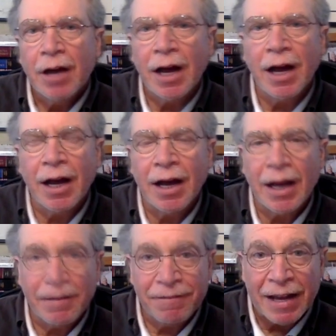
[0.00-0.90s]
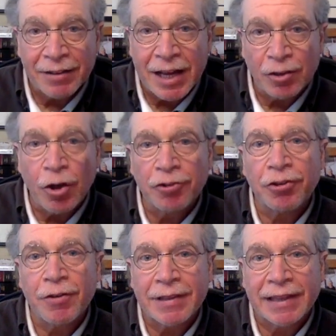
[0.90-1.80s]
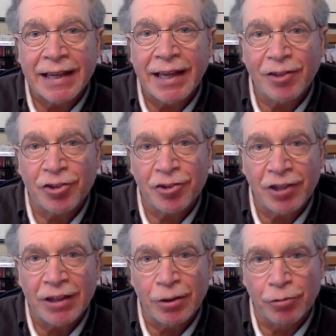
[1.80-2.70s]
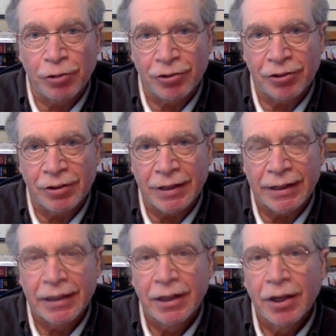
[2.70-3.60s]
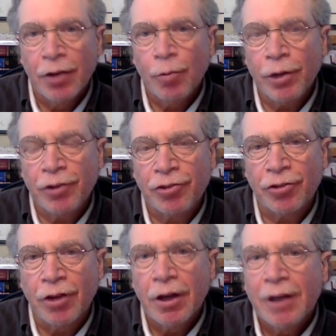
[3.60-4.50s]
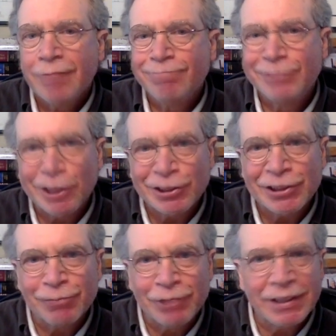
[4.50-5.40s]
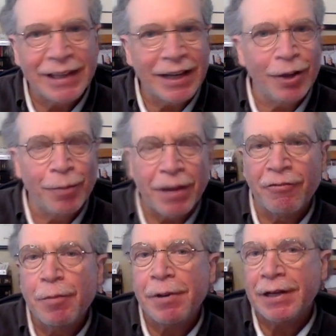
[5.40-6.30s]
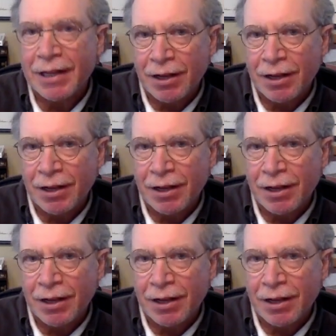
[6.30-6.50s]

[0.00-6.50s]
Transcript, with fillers: I found out also that the case settled recently, which doesn't really help everybody that